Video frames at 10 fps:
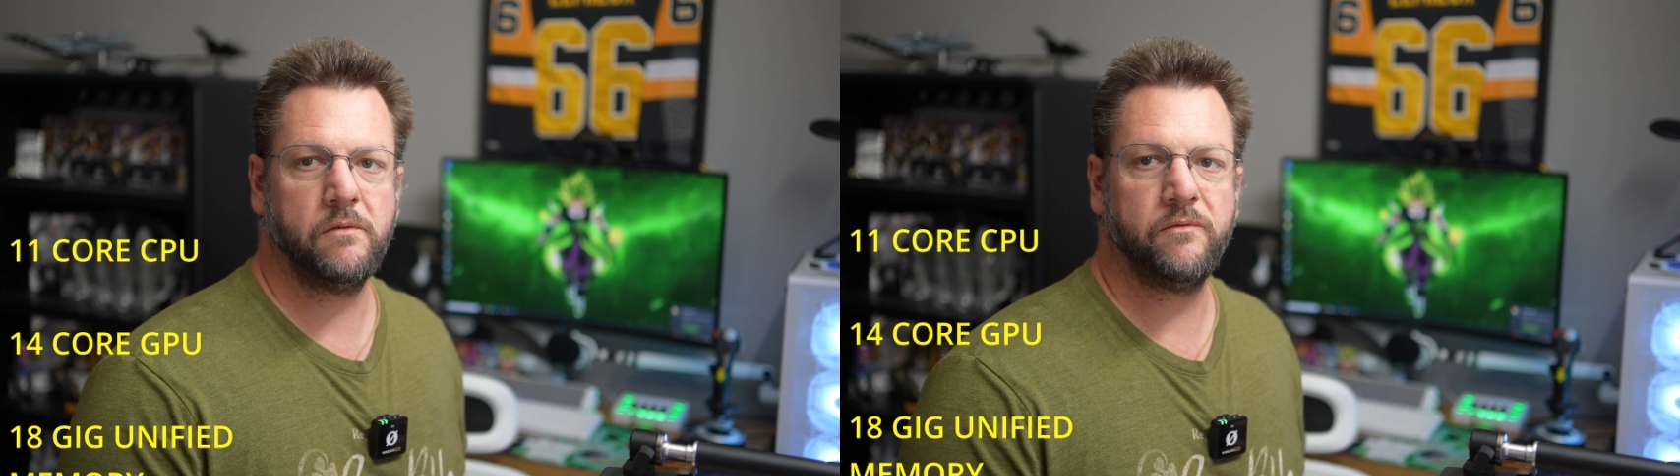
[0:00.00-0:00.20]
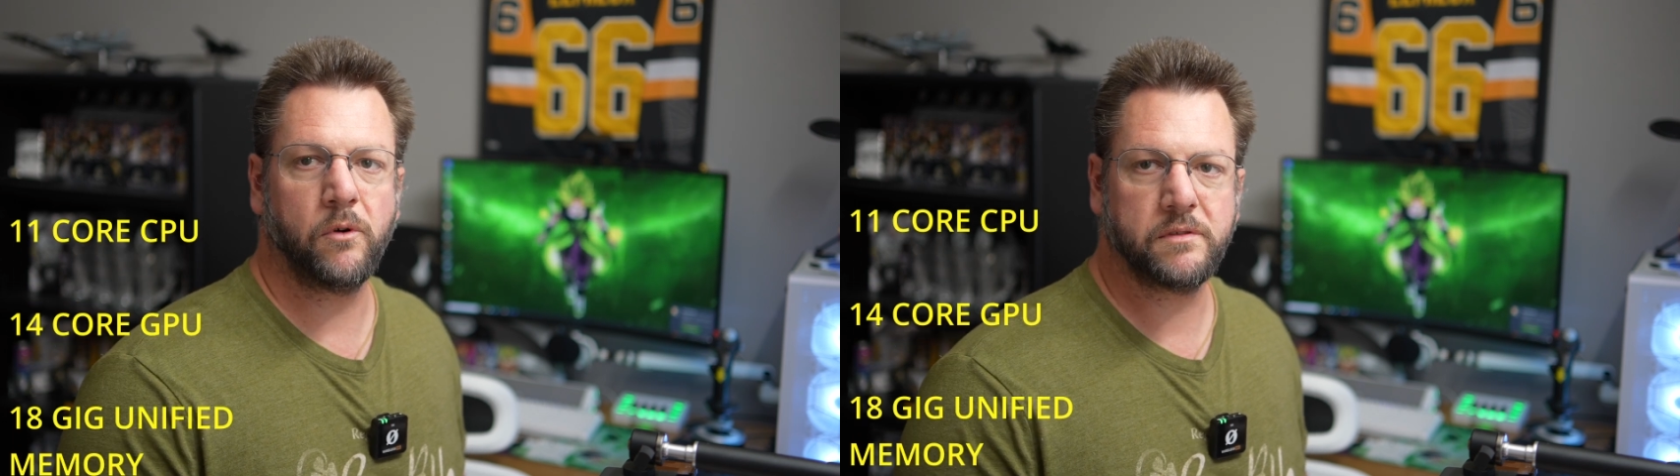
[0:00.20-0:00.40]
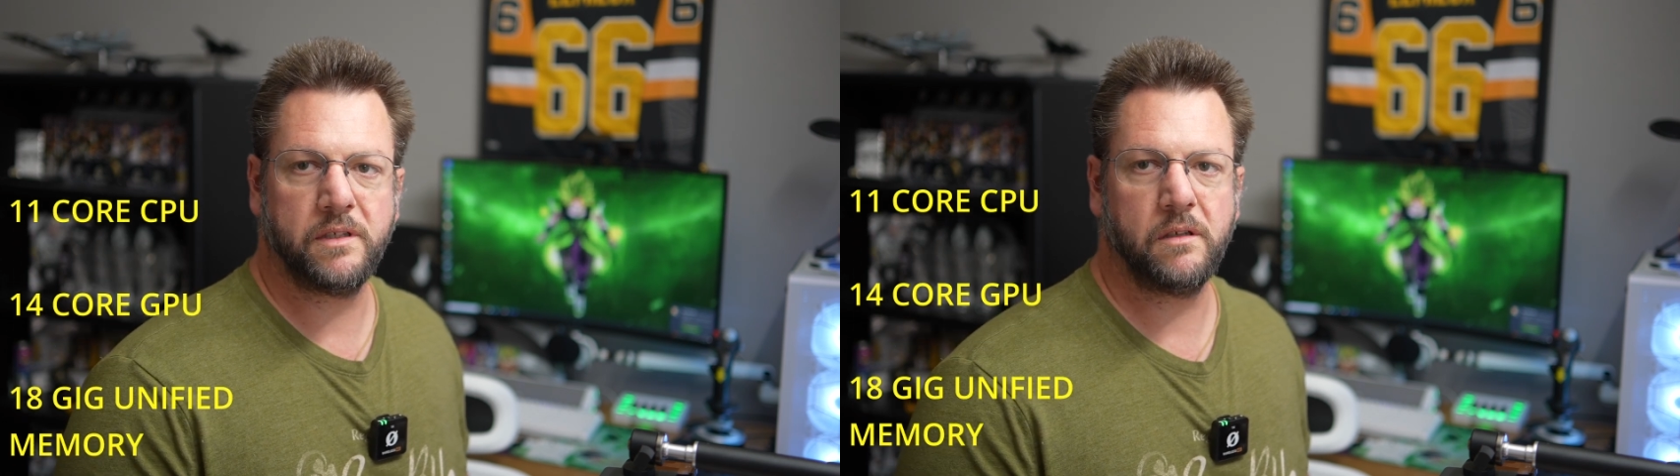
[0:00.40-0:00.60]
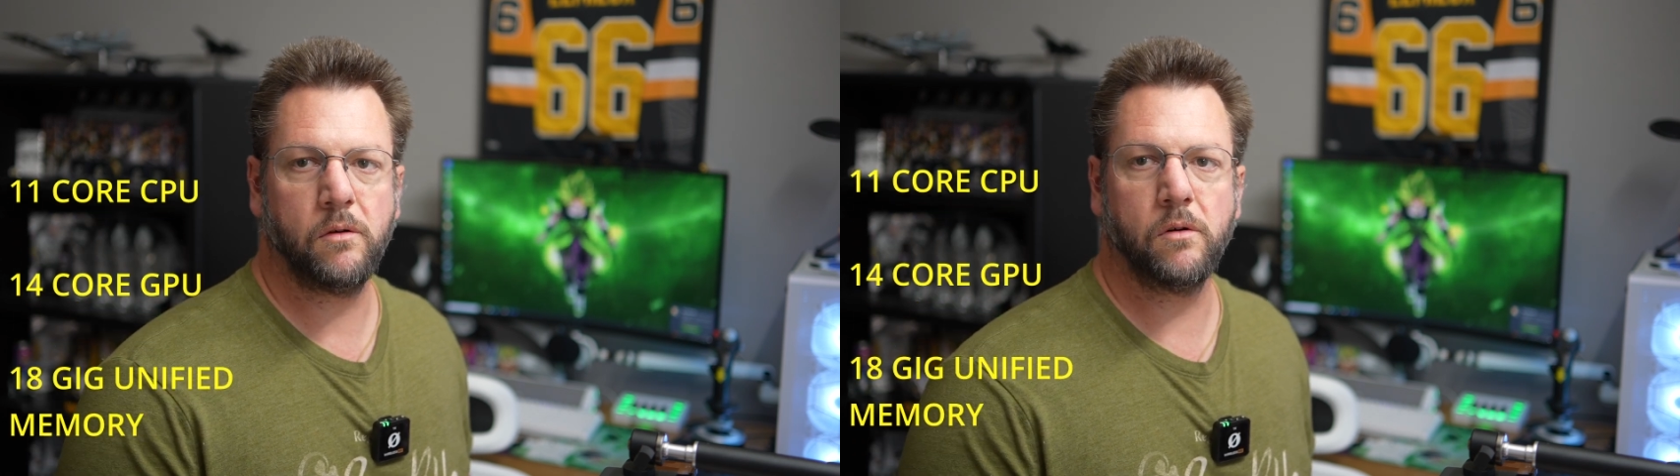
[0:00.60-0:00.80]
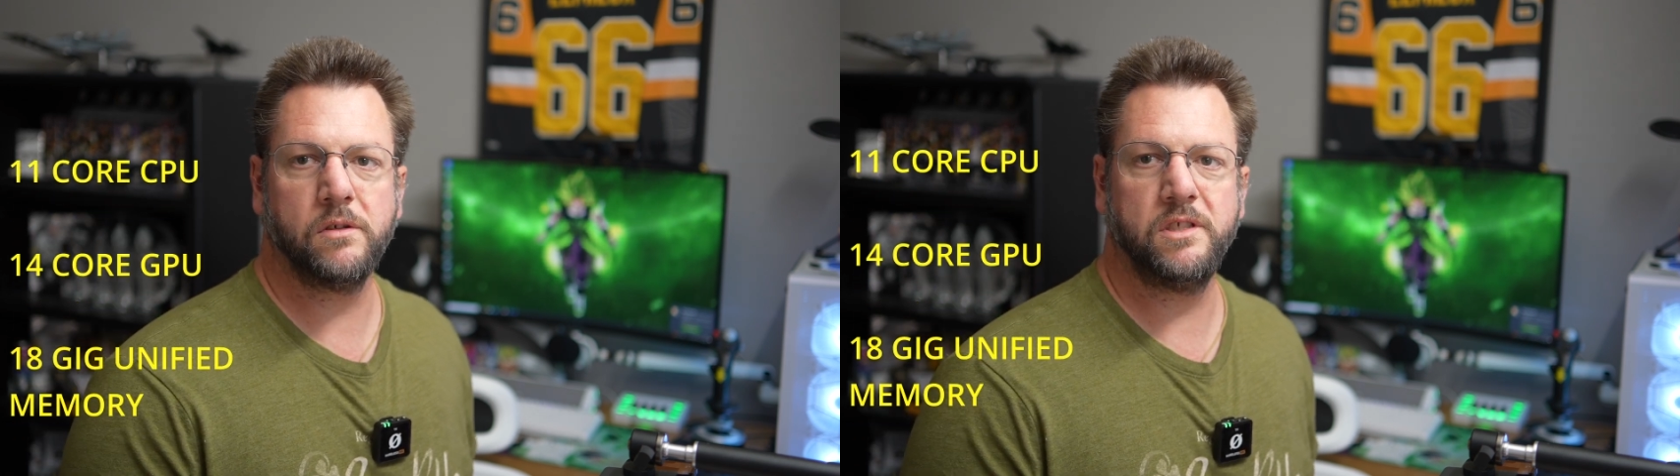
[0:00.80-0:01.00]

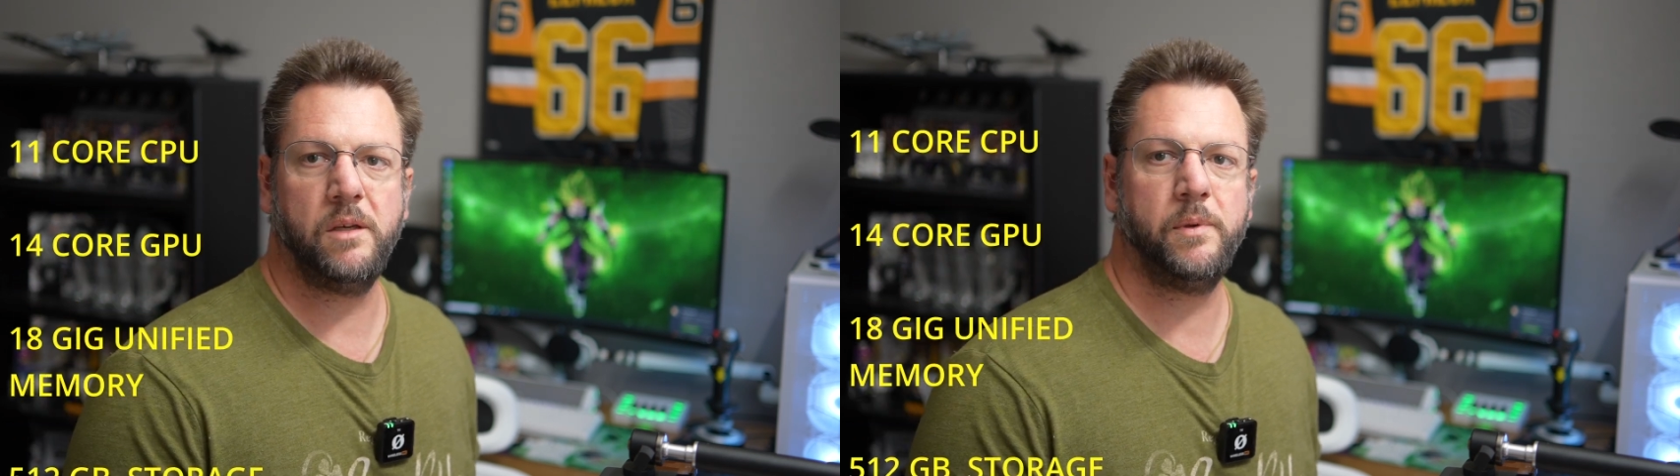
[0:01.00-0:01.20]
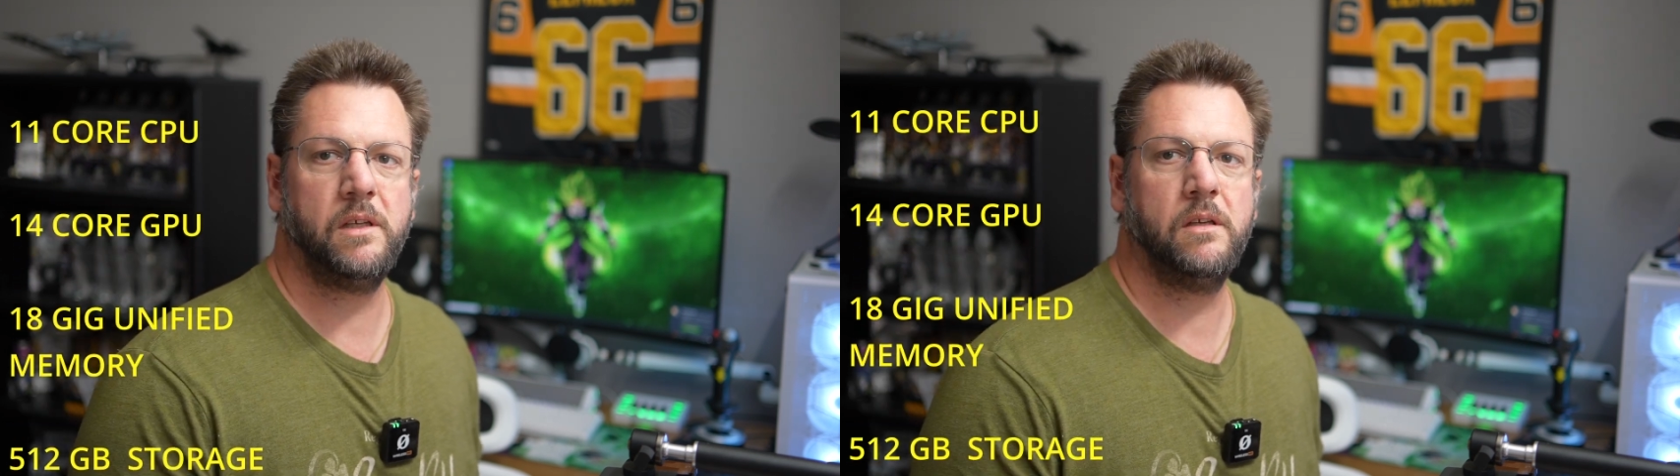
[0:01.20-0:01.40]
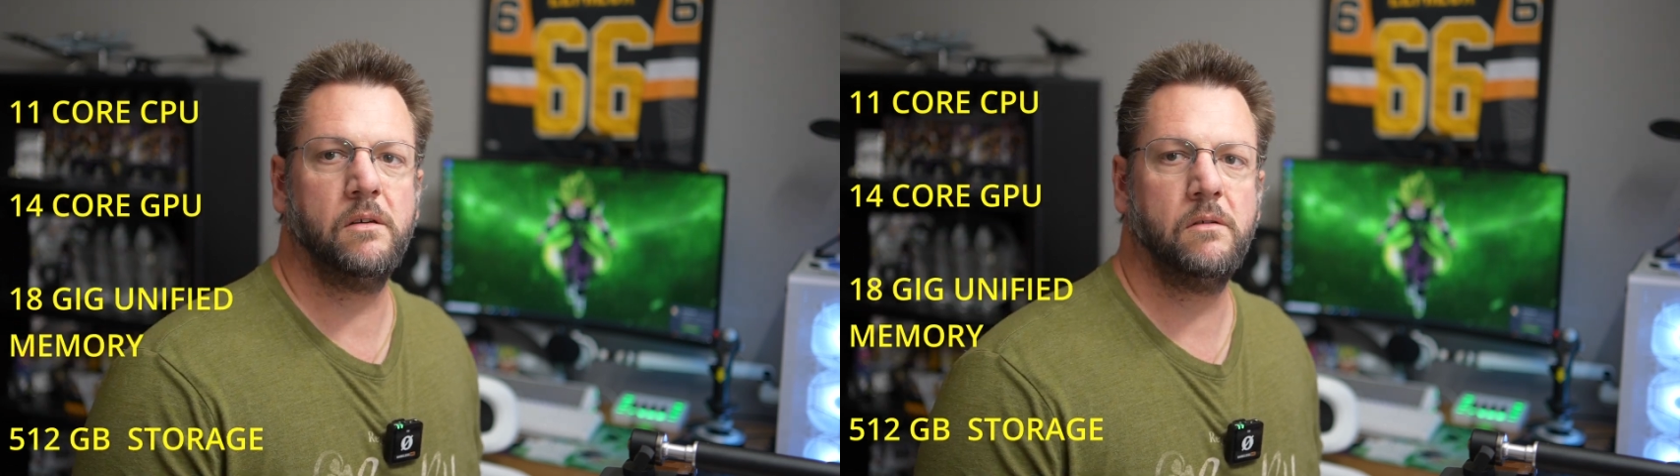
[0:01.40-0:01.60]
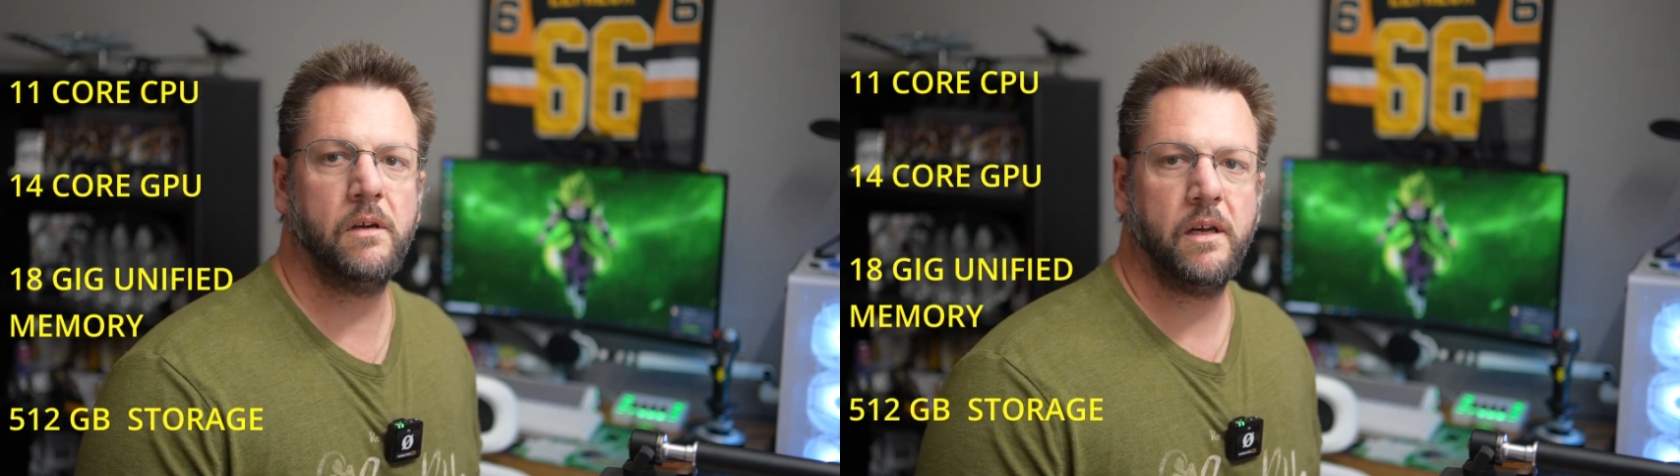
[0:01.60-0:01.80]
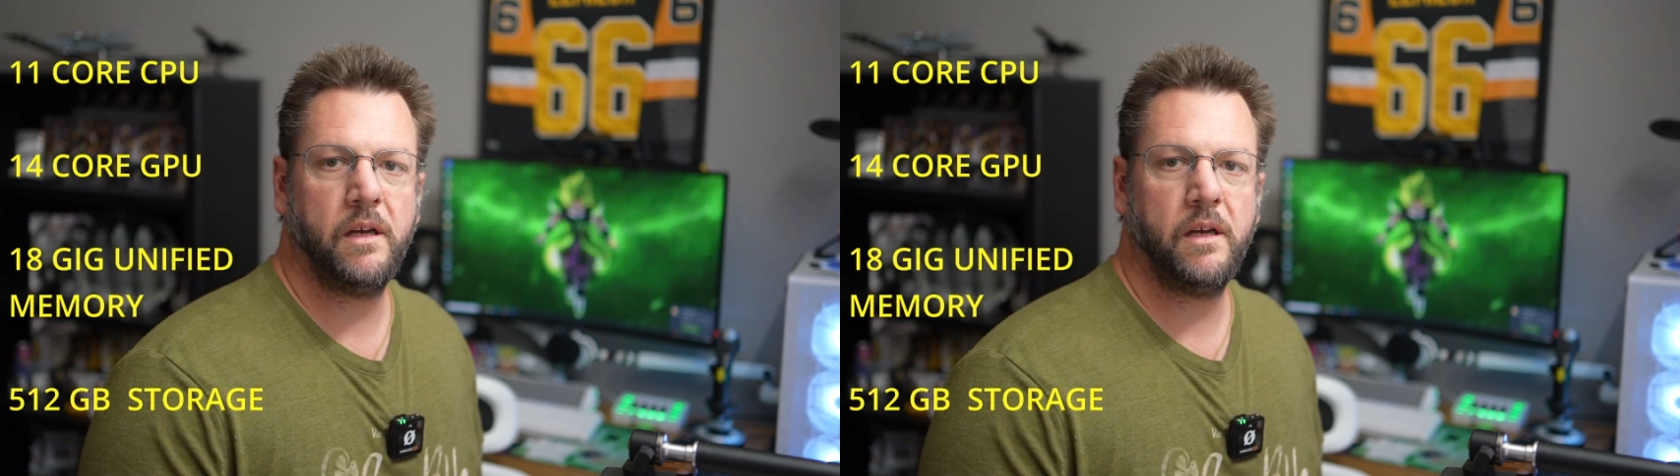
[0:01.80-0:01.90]
14-core GPU,